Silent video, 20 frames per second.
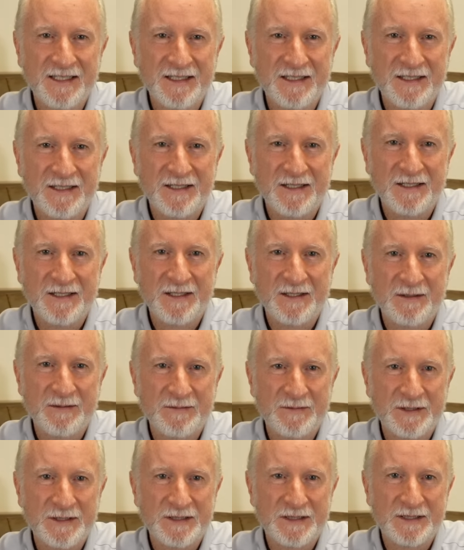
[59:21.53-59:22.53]

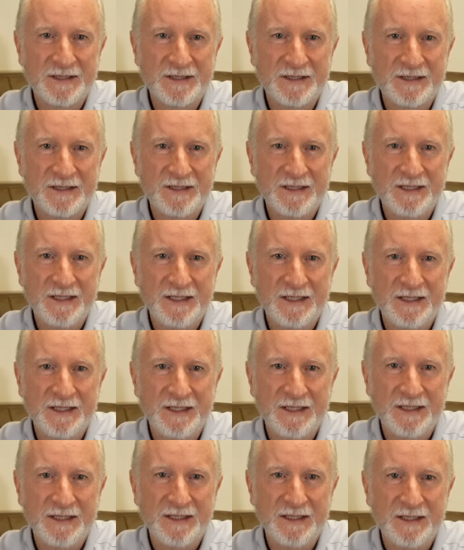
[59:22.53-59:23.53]
let's
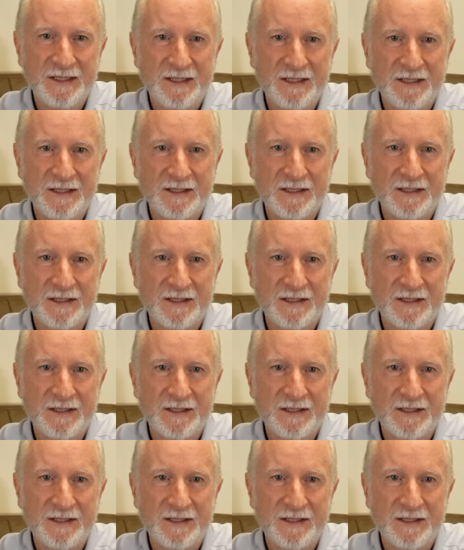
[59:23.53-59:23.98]
see.